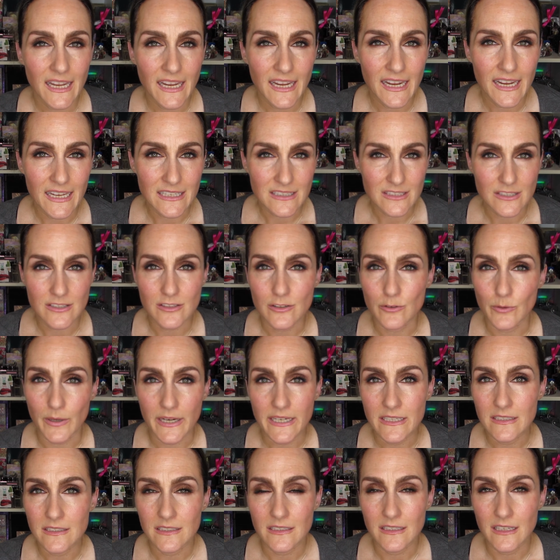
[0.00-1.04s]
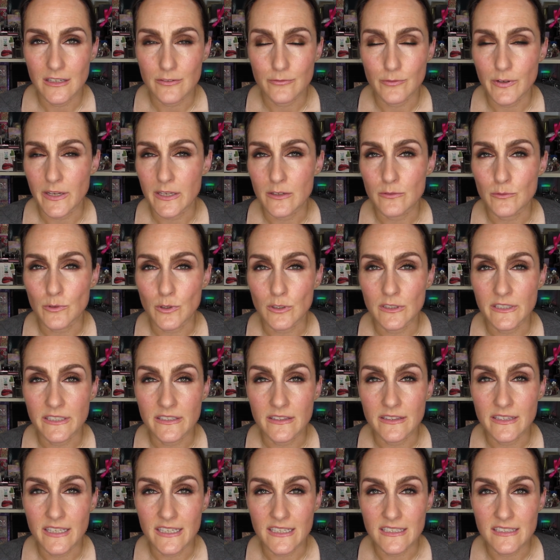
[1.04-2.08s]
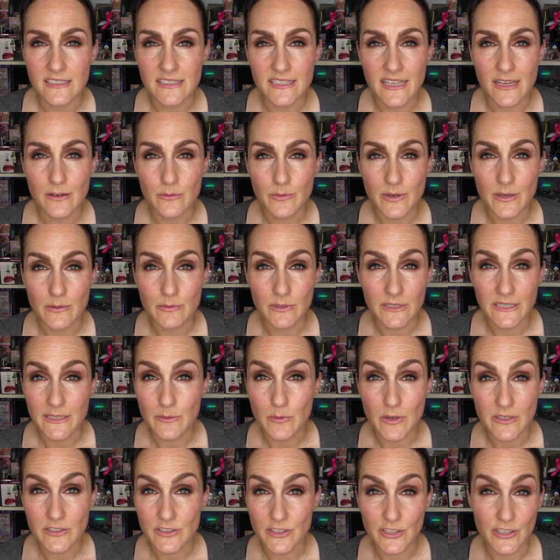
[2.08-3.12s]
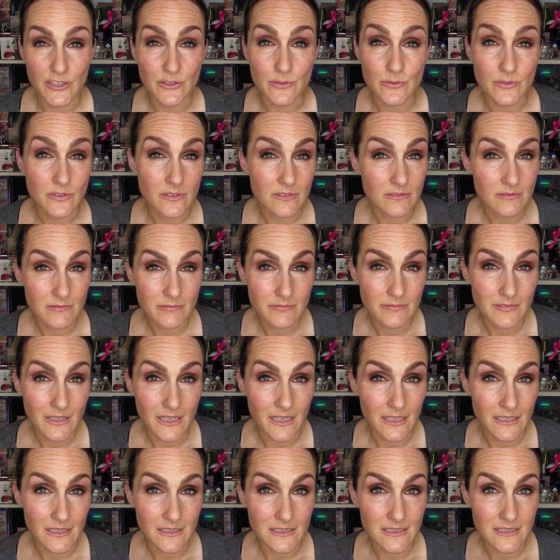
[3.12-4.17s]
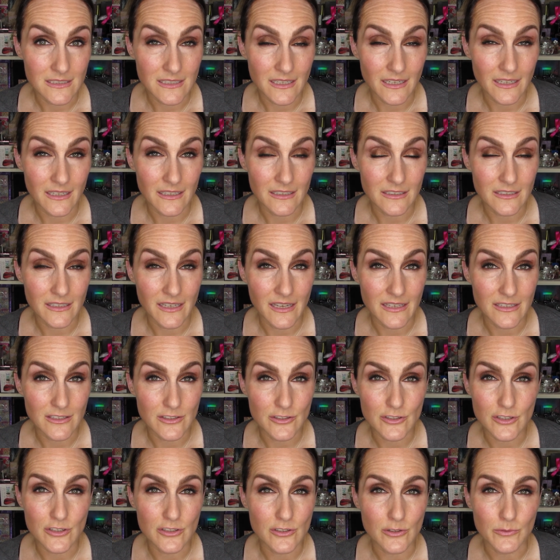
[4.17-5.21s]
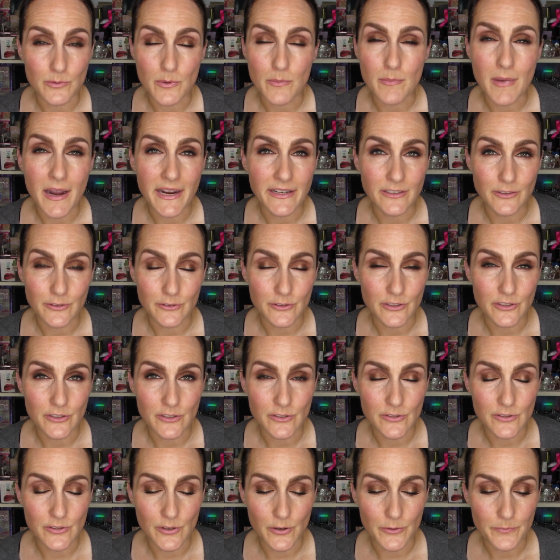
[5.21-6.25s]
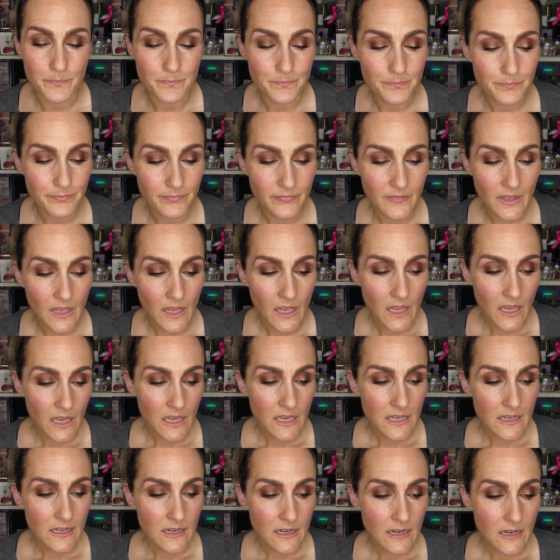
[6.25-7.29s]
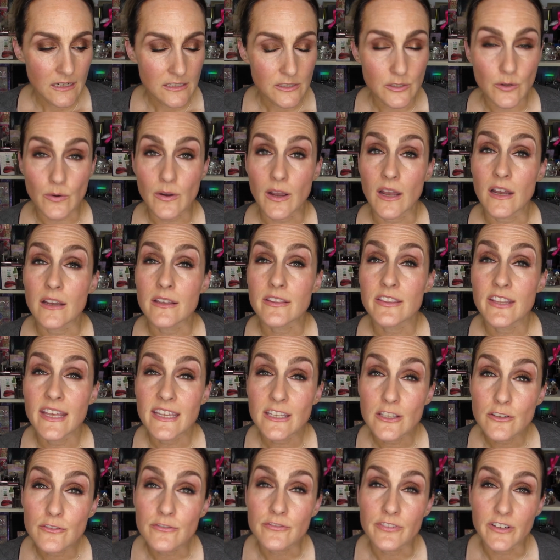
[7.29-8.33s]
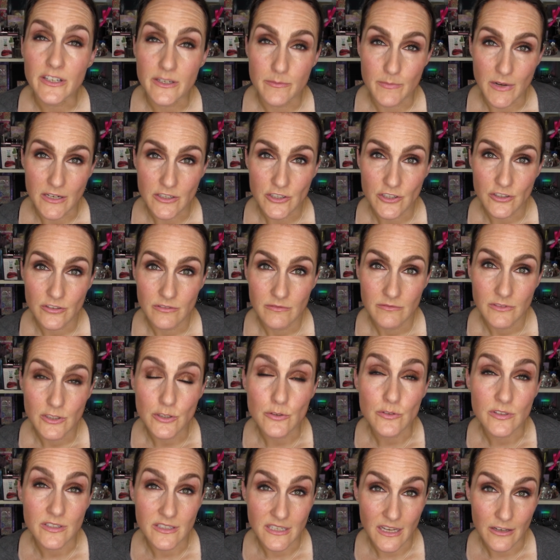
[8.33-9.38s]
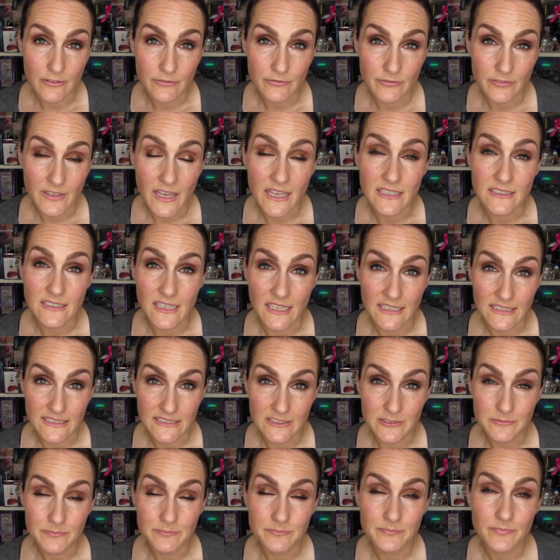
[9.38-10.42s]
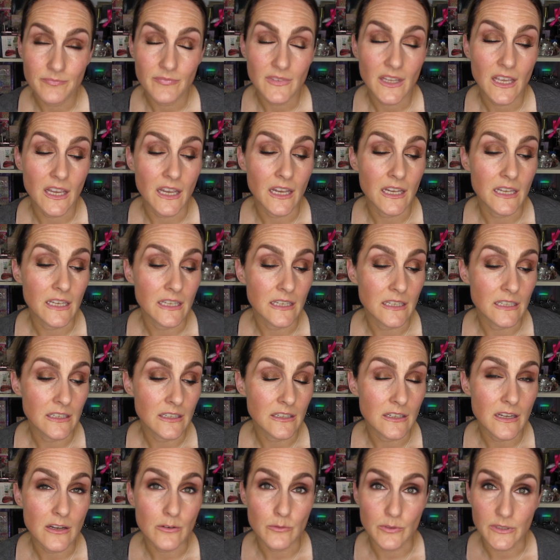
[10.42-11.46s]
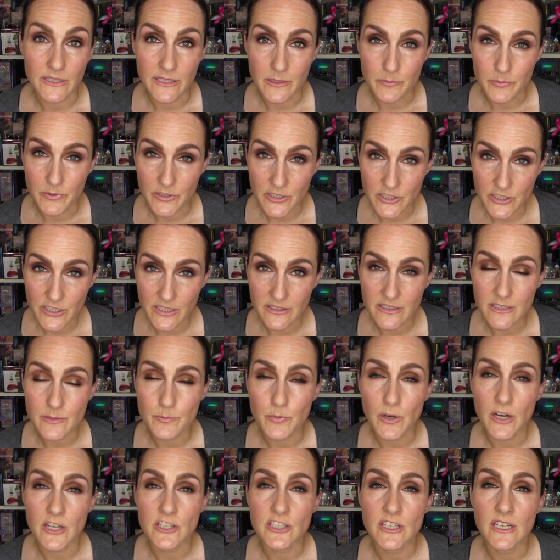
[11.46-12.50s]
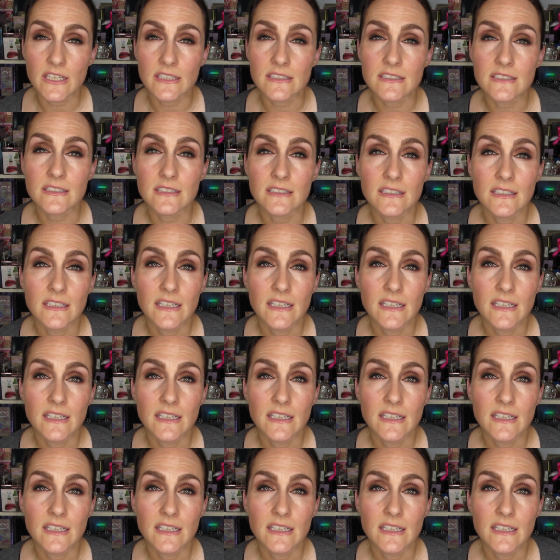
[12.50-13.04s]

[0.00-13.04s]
It's great if we can roll in things that we really want to use, and it's just a reminder to do so. So thank you very much to Steph and DaLin. I really appreciate this project,